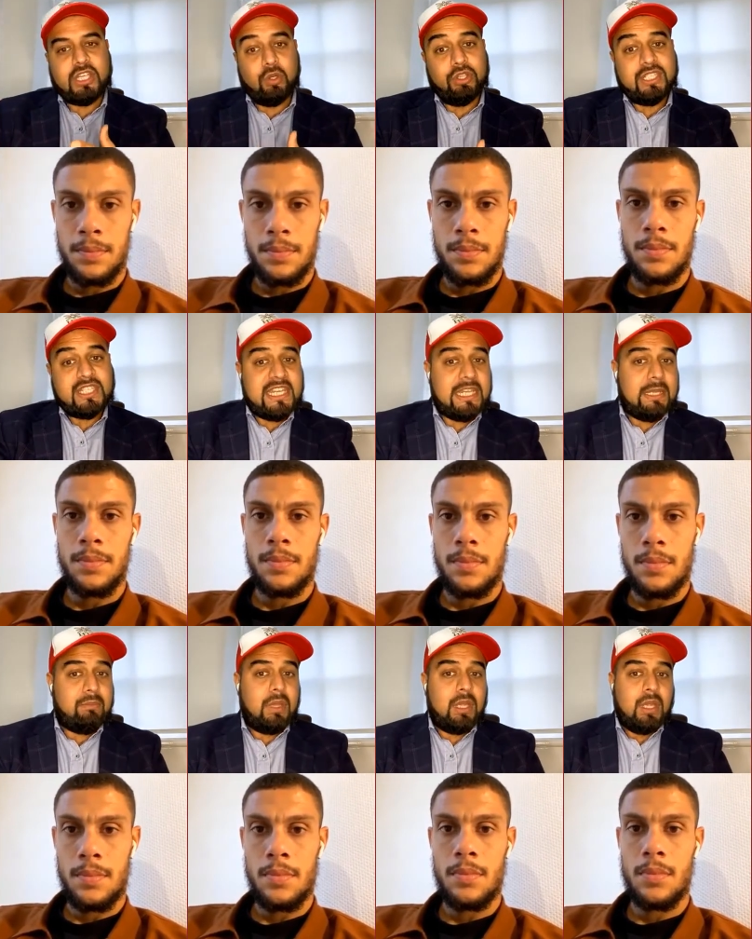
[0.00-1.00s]
Speaker 1: on the
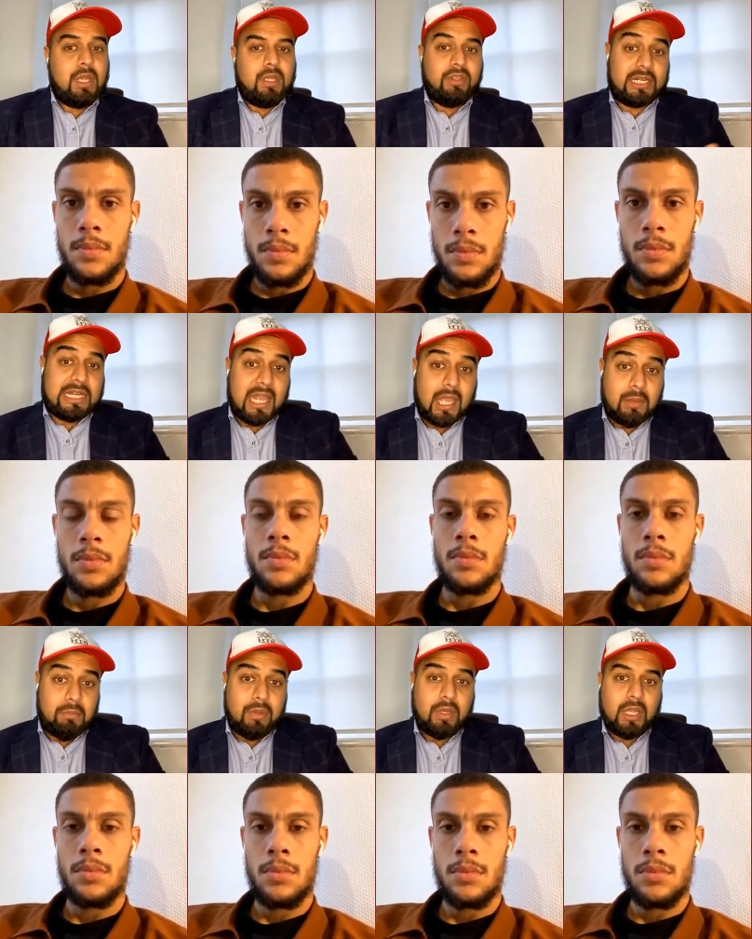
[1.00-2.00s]
team, the
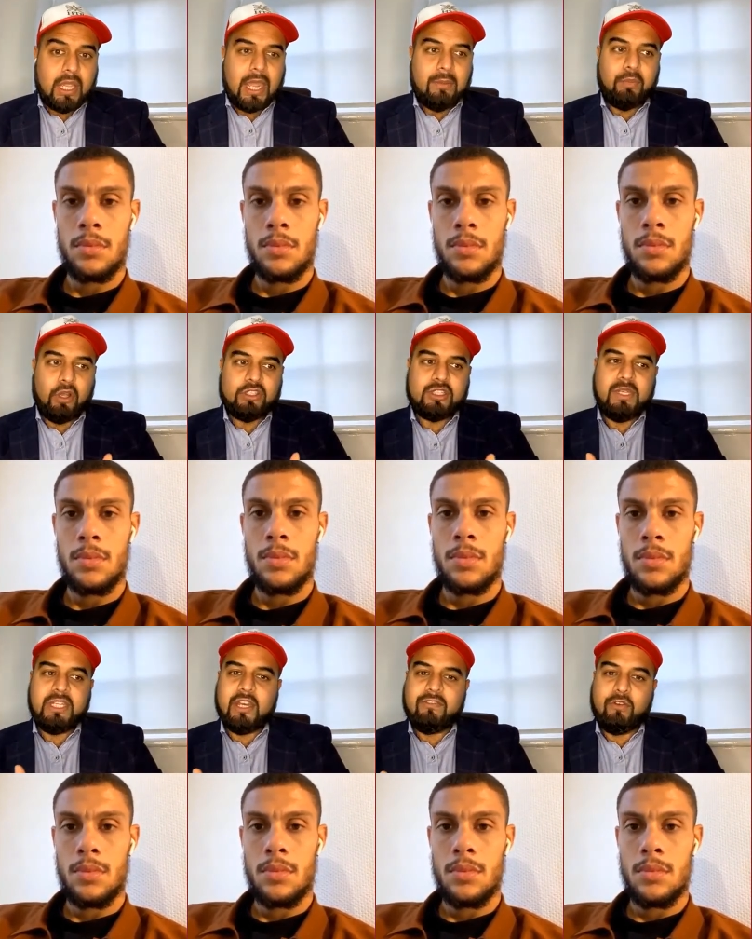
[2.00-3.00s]
club and possibly
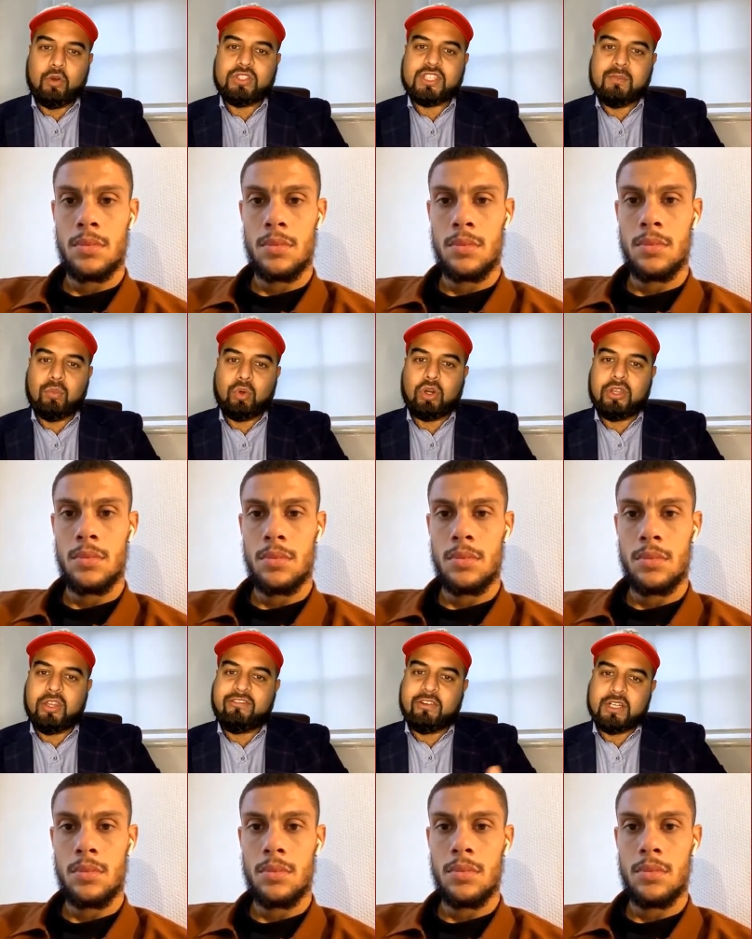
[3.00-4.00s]
they're focusing more on
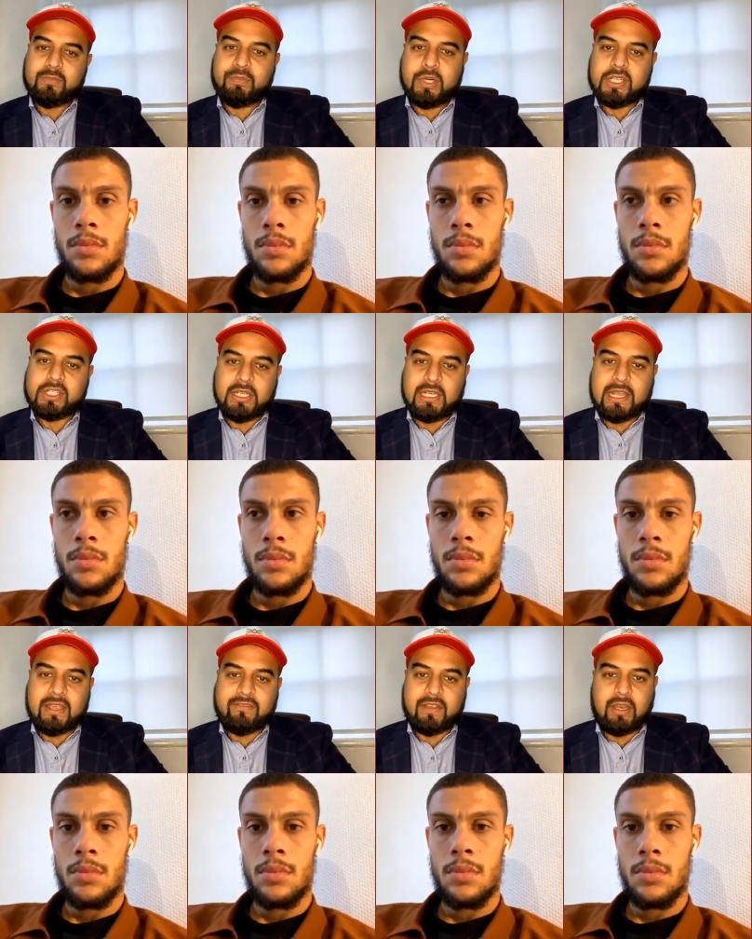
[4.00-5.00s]
their personal
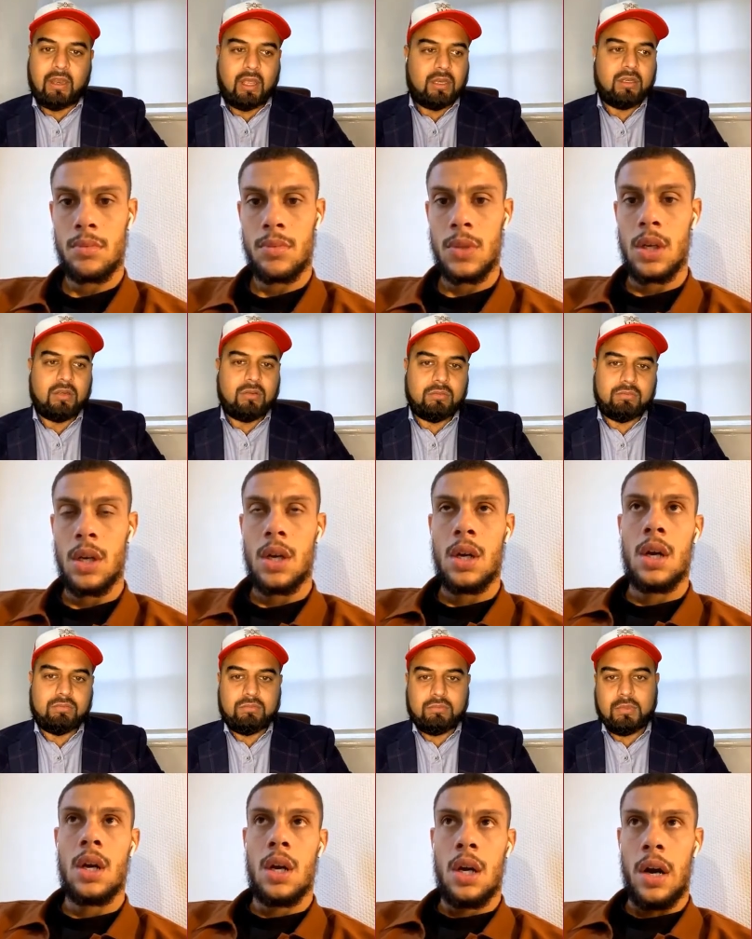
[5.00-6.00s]
life and and you know
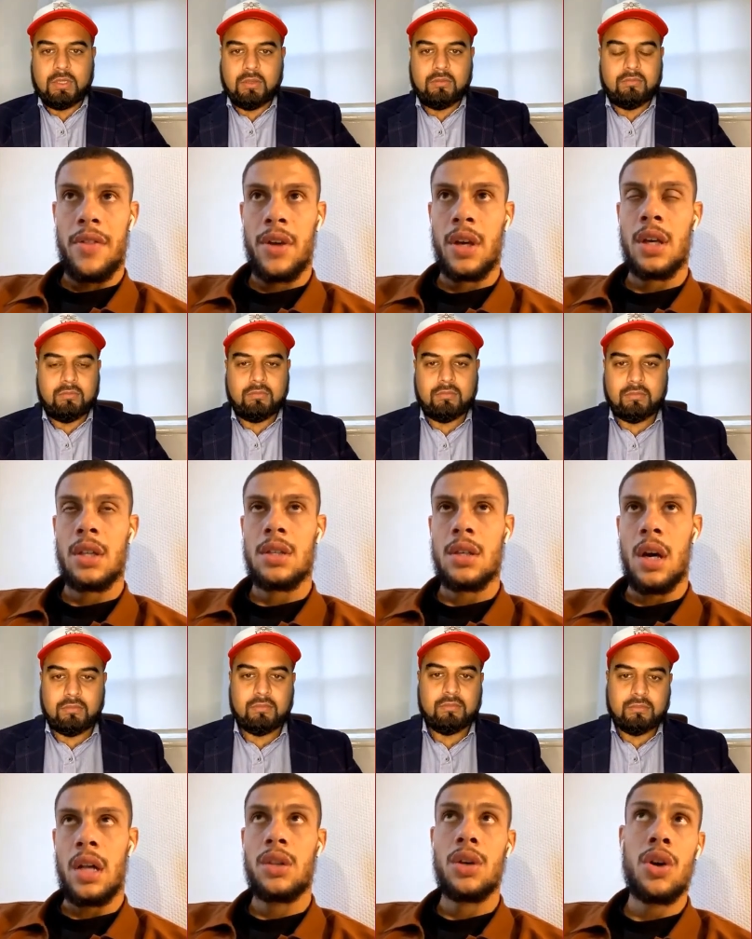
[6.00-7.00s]
Speaker 2: i think it's
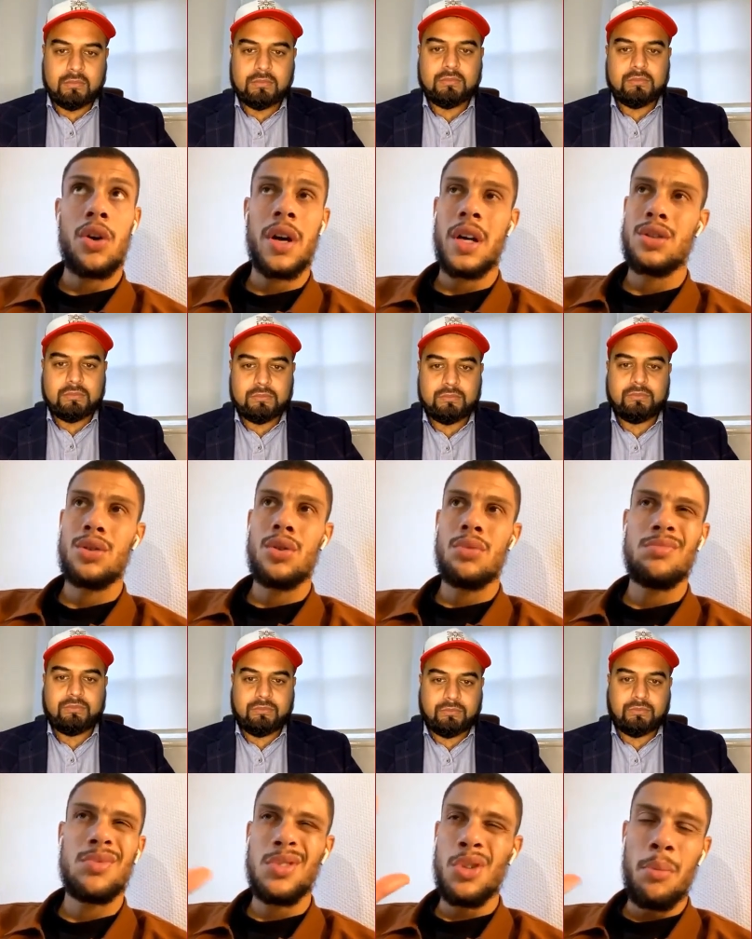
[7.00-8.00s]
at the young age you do,
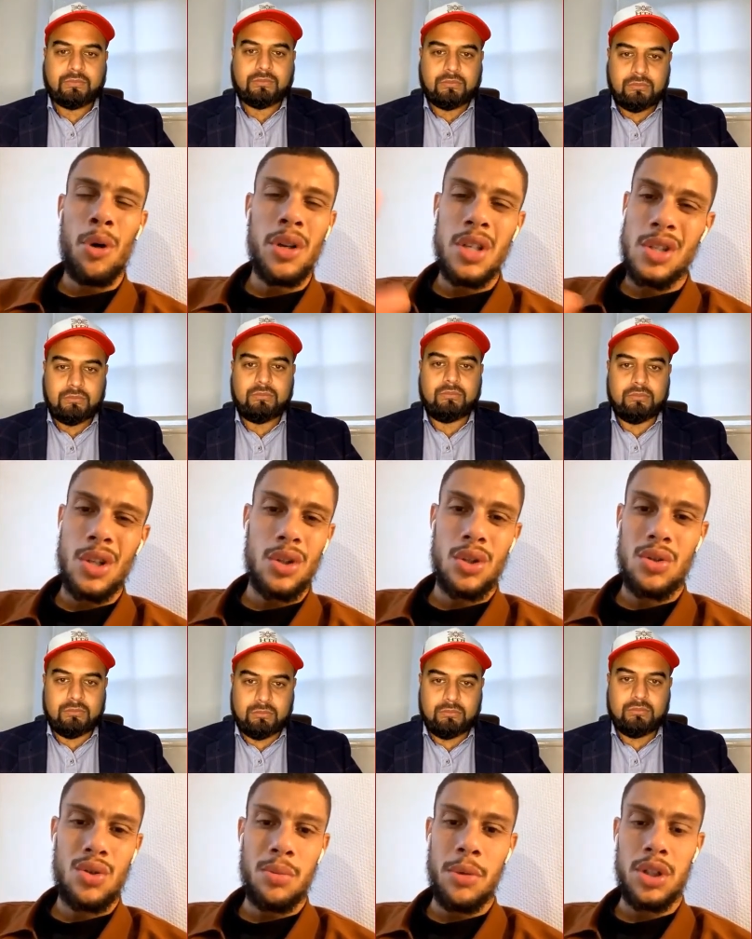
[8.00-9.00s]
the money is not
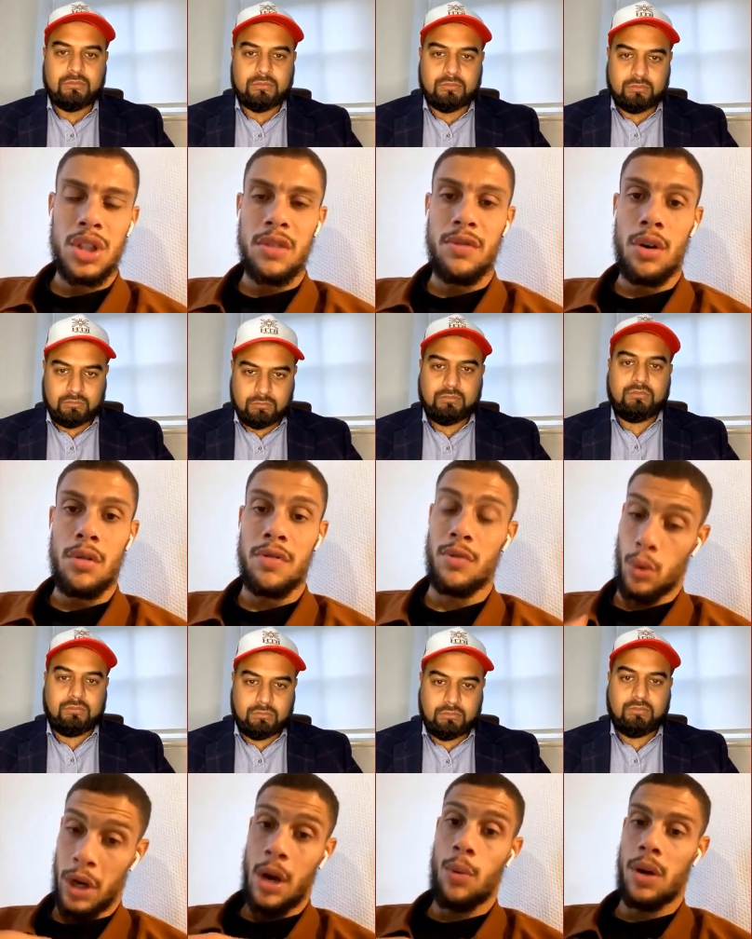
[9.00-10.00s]
too much involved
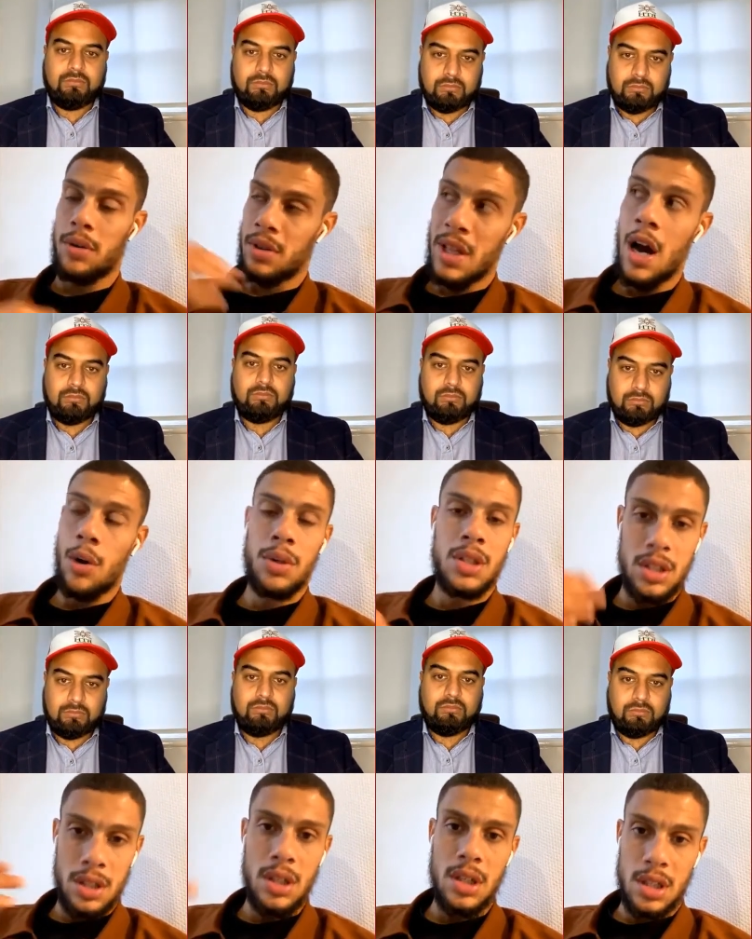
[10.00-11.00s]
when i now it's
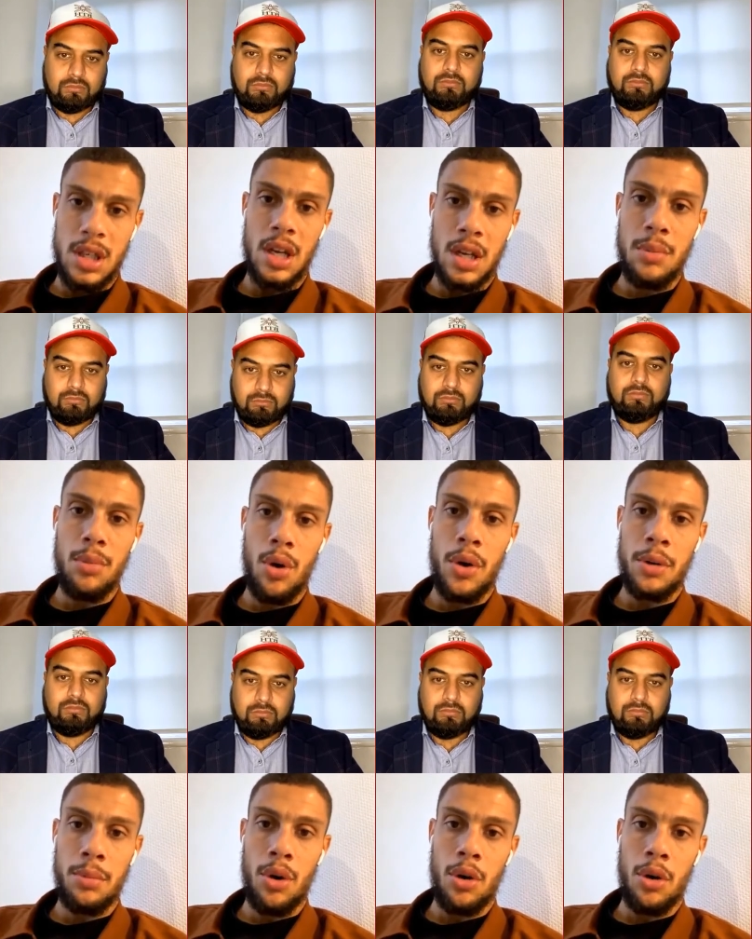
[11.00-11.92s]
it's getting more and more